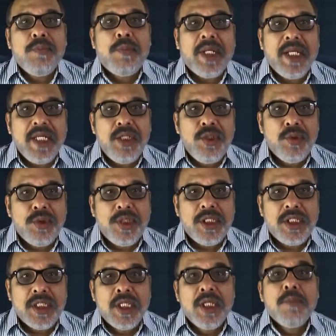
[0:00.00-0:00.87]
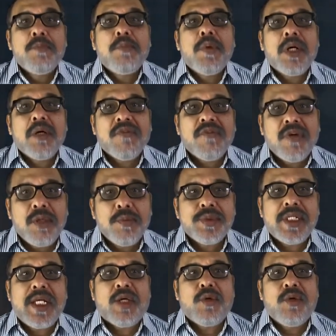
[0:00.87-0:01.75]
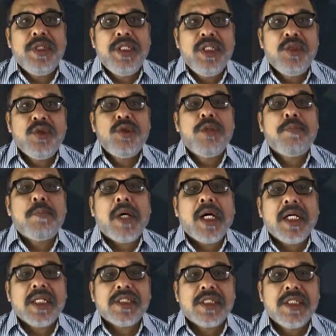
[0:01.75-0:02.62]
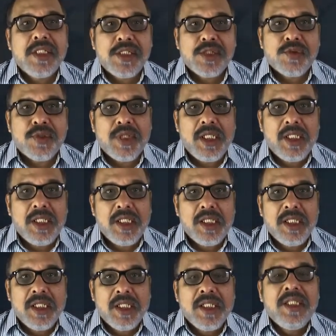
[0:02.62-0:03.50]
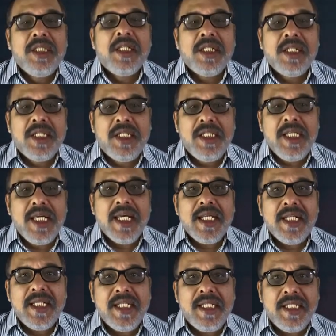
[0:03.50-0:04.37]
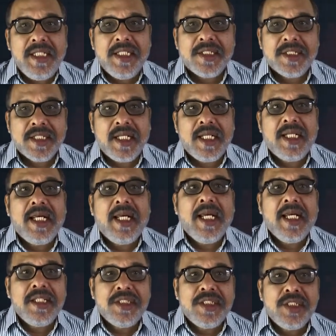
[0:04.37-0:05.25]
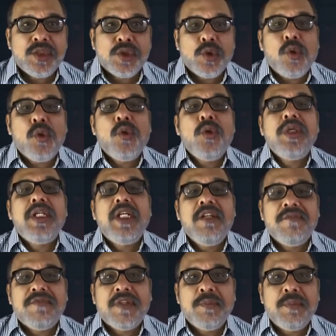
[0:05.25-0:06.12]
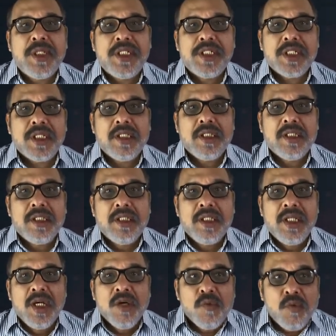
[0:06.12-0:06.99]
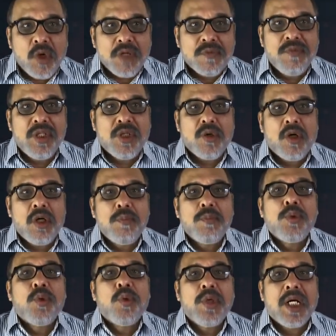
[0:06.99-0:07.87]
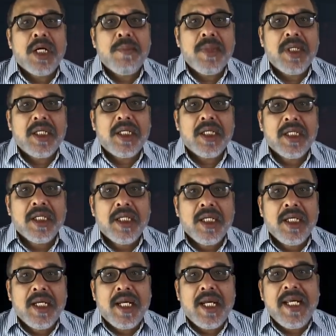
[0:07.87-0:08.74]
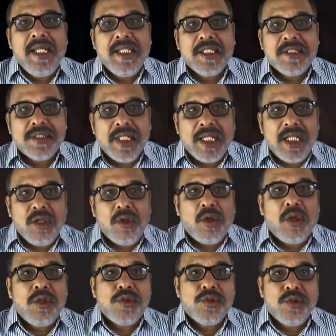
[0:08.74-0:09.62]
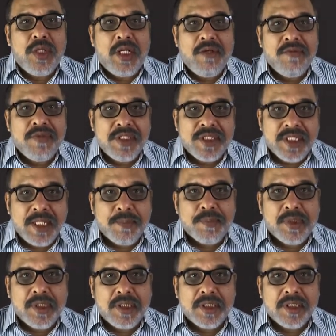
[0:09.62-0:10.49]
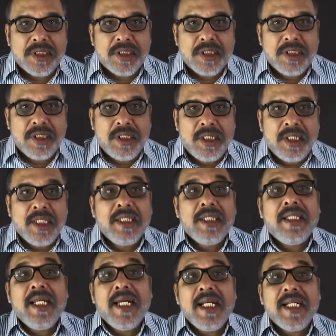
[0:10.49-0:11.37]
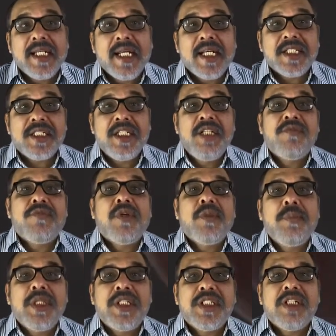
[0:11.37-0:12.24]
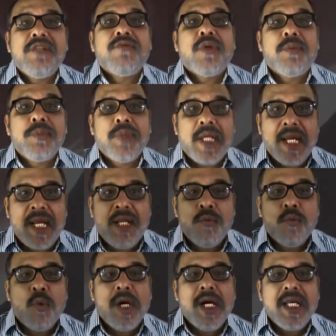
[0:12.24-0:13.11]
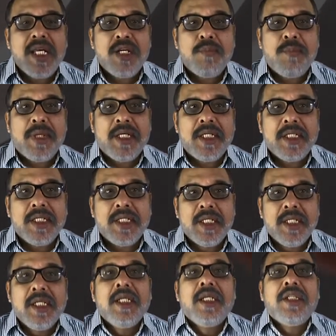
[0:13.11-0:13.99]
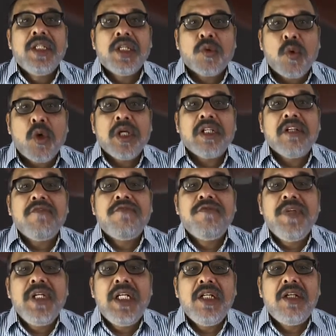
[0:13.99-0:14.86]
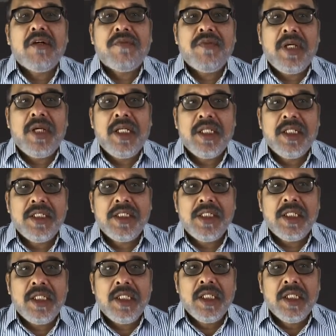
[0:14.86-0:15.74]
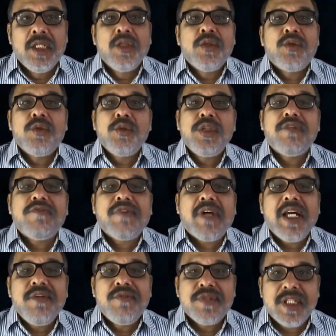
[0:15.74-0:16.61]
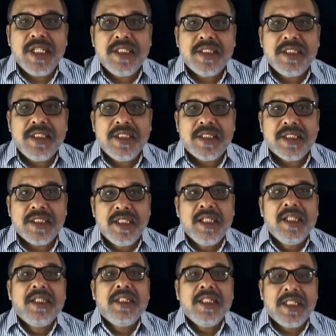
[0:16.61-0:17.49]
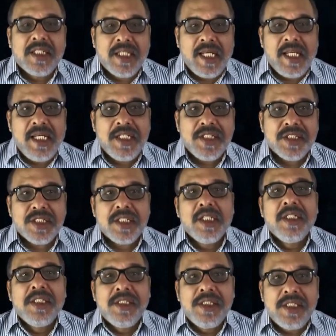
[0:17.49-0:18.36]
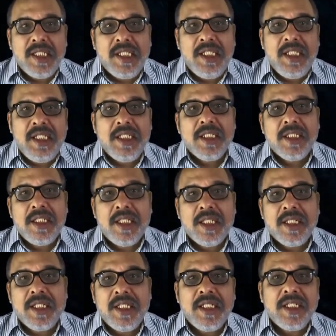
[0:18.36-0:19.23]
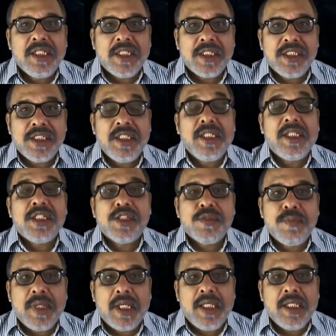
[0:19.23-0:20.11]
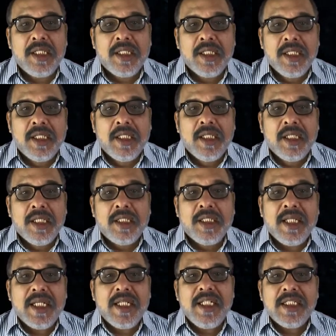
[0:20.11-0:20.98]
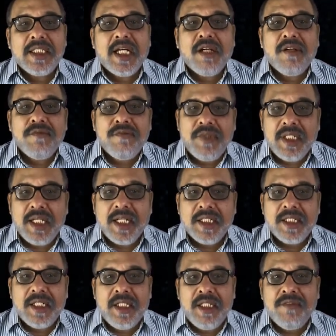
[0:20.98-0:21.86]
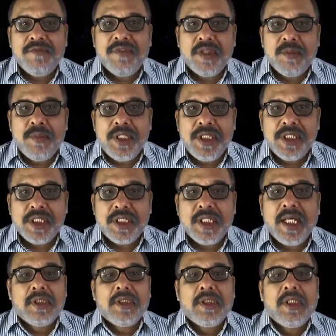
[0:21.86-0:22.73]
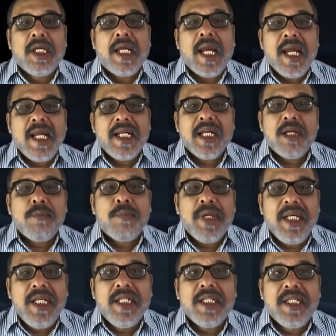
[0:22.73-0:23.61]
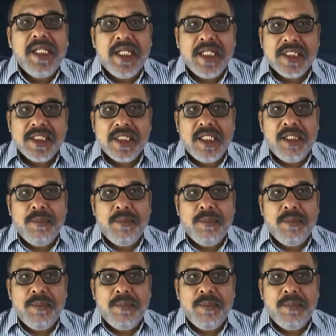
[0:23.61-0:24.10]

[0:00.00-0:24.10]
brain unit performs according to the past history. The DNA in the cell has its own information, what we call programming. And the cell also have receptors that gets information from the environment, the quantum field of energy, through the 5 senses, the taste, seeing, hearing, touching, and smelling. That is how we get the information and our brain creates the